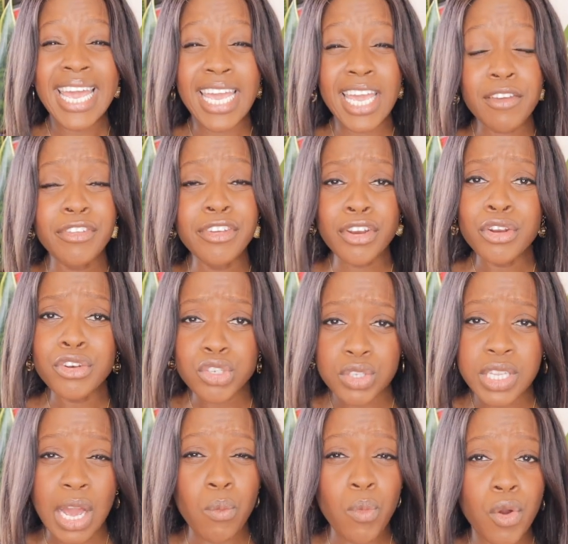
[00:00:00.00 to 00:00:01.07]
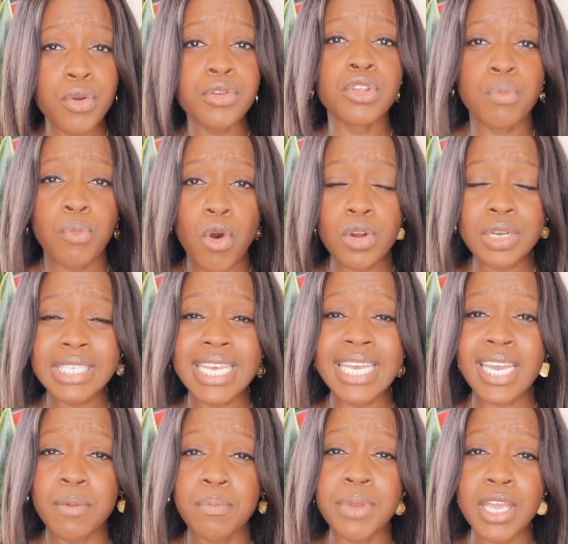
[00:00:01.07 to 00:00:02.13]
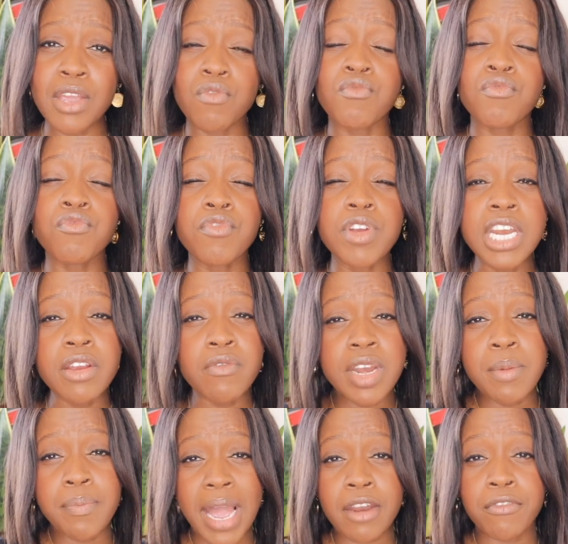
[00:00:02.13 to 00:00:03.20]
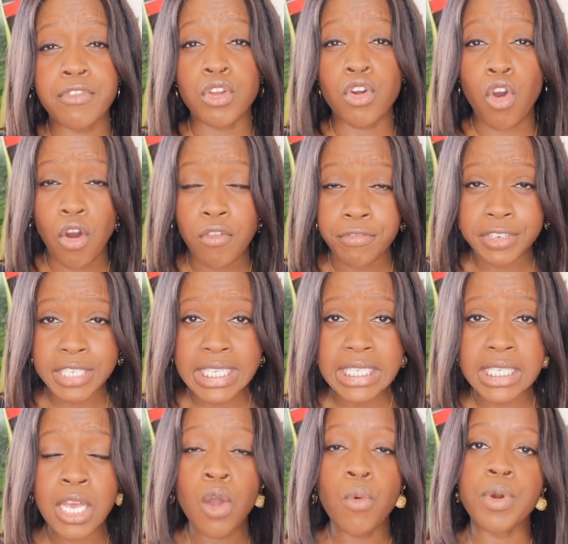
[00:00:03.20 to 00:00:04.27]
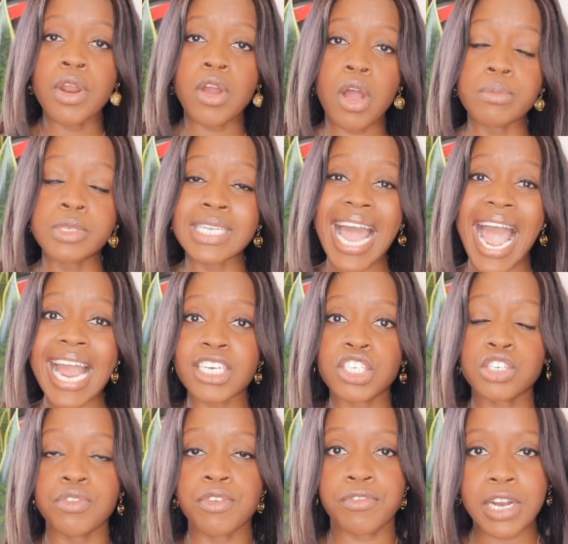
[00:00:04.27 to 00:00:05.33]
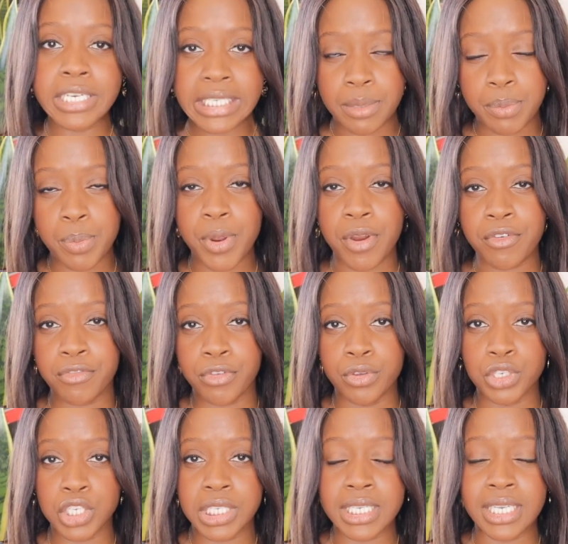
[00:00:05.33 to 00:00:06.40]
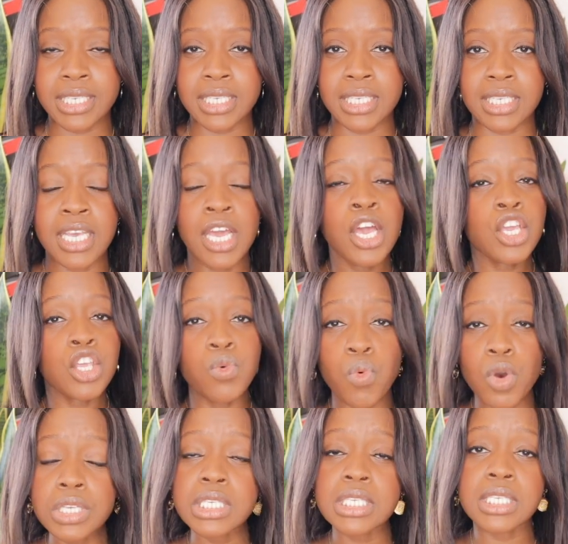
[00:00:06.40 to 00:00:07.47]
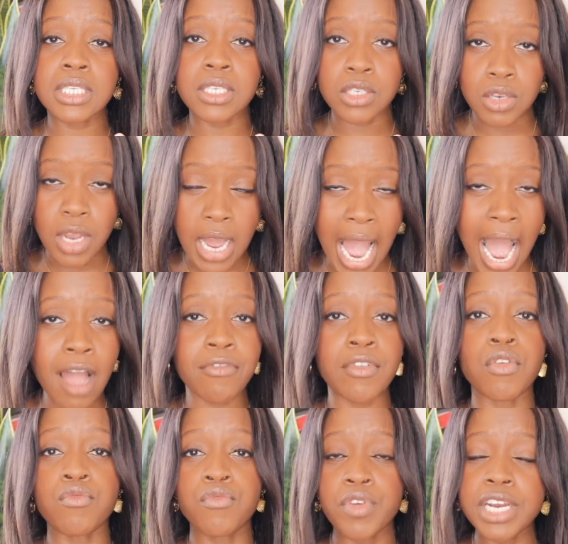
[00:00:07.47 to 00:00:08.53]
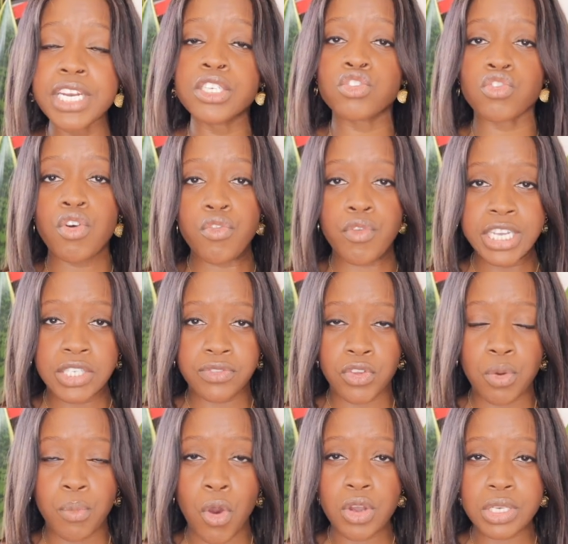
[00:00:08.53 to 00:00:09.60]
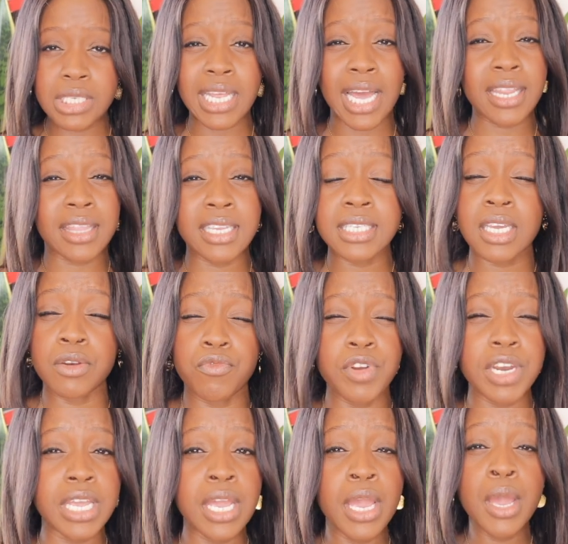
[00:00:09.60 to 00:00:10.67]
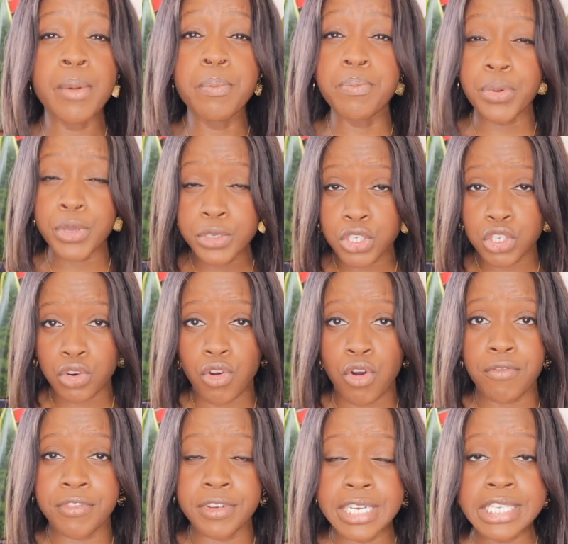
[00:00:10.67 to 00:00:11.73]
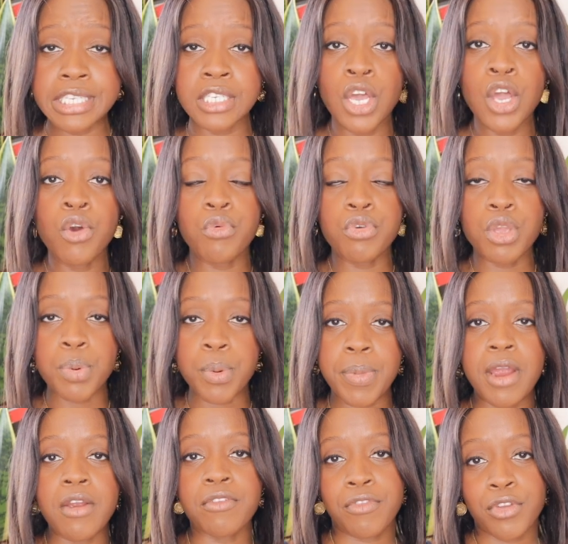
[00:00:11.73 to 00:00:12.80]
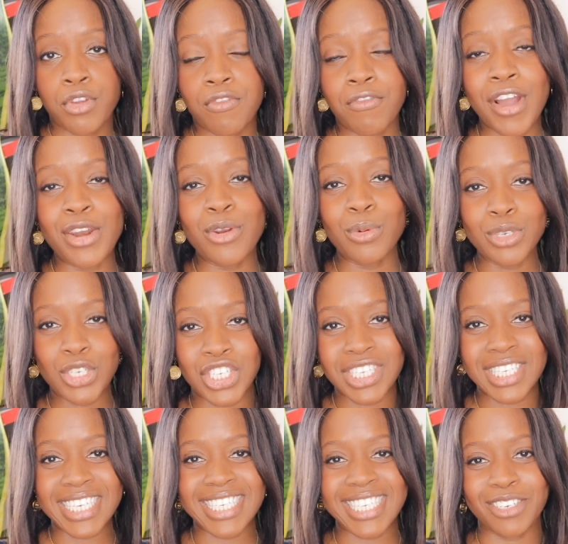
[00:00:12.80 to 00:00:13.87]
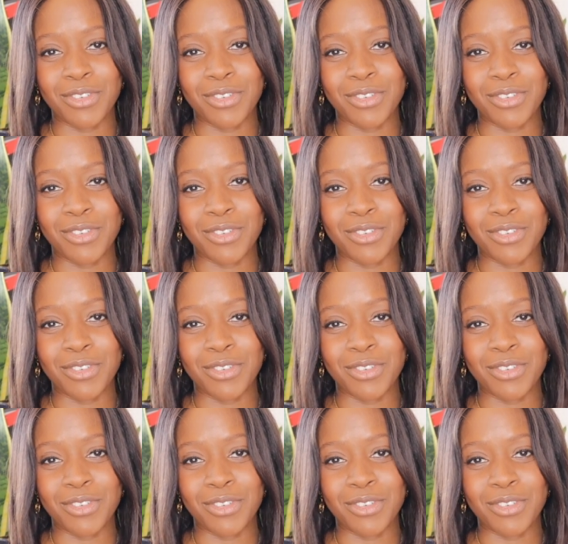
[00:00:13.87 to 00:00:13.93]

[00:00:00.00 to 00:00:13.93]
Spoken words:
if you don't do that well in your mocks, it can be really, really bad for your confidence when it comes to actually revising and preparing for your GCSEs. You want to have really strong grades for your mocks so that this can really boost your confidence when you're preparing for your final GCSE